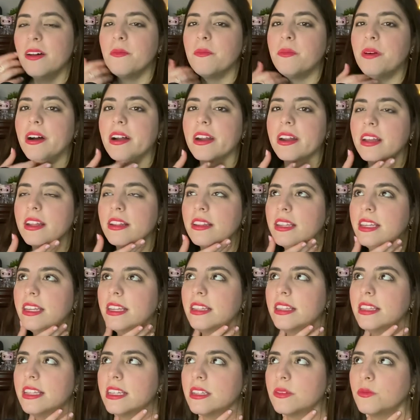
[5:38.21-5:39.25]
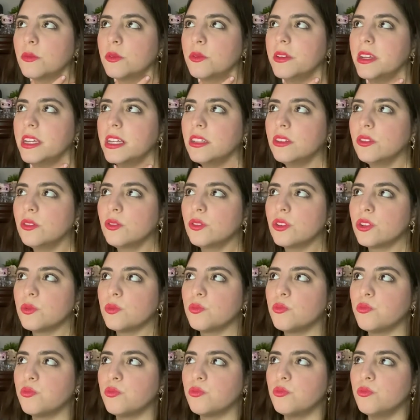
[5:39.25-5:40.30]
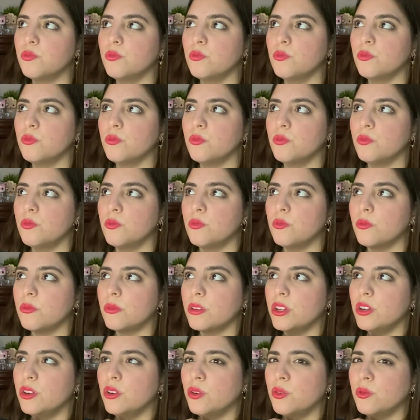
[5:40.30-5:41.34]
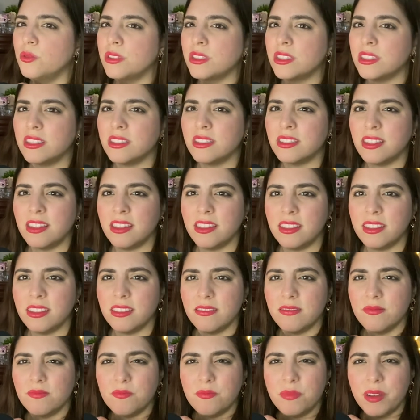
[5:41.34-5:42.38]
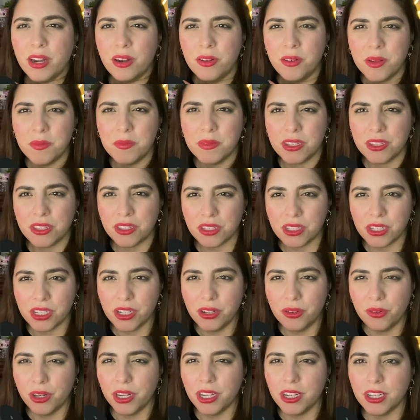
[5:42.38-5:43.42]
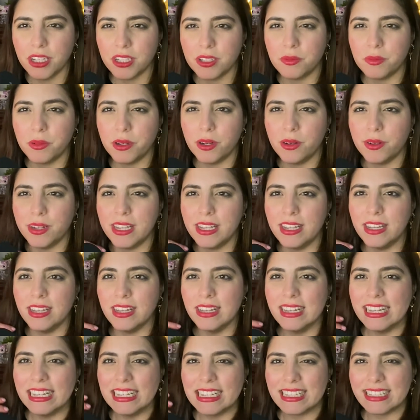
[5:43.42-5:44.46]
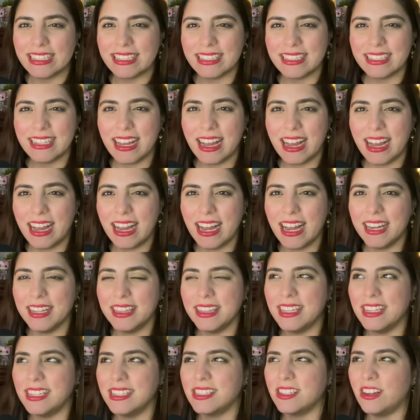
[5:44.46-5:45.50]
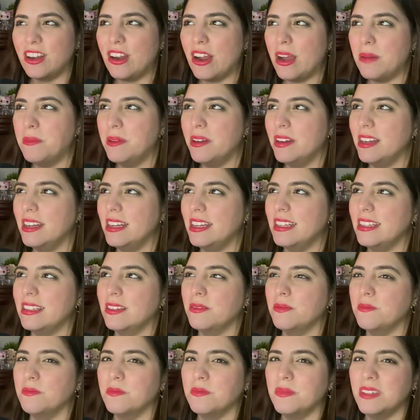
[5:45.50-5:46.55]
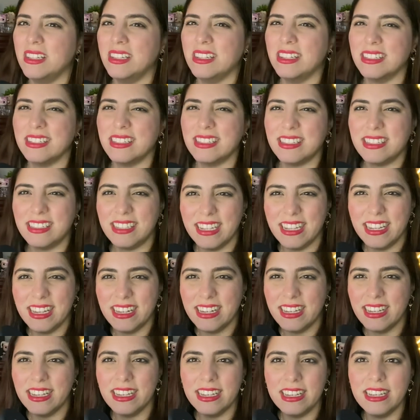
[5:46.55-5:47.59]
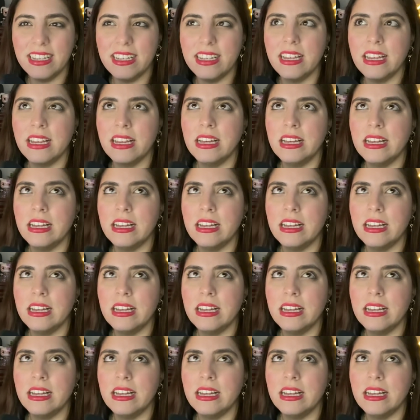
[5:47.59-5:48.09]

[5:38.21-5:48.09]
but in this movie, it looks, you know, very mysterious, very sad. Things are happening in the, in the city.